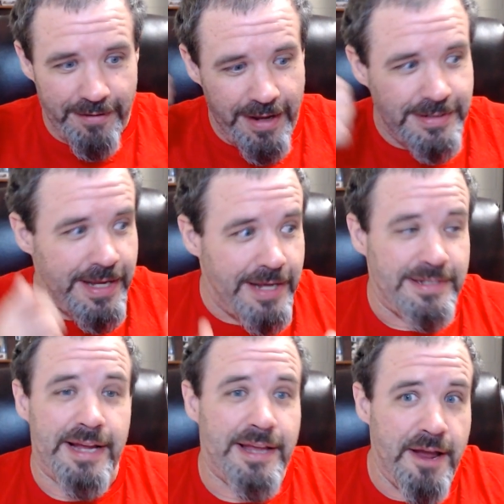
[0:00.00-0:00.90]

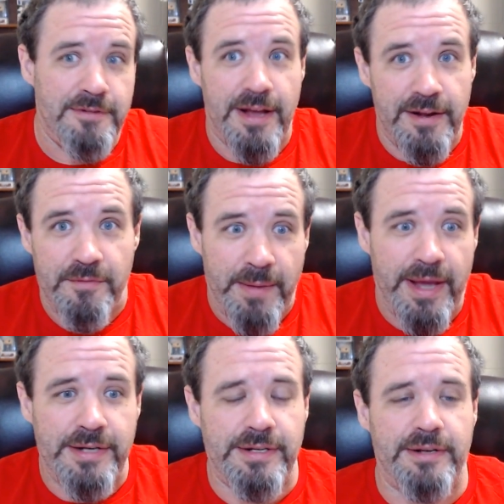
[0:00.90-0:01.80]
headsets and like, you son of a
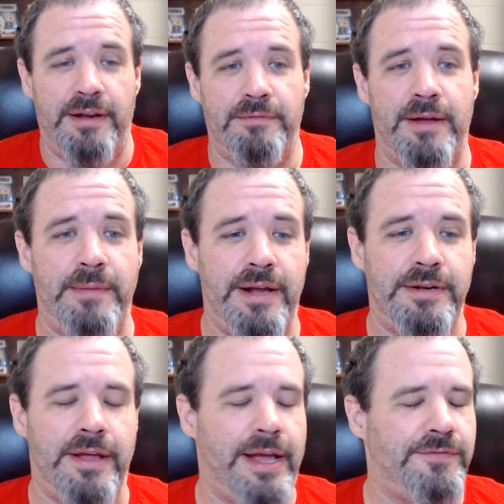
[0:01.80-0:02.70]
bitch, and I'm coming after you.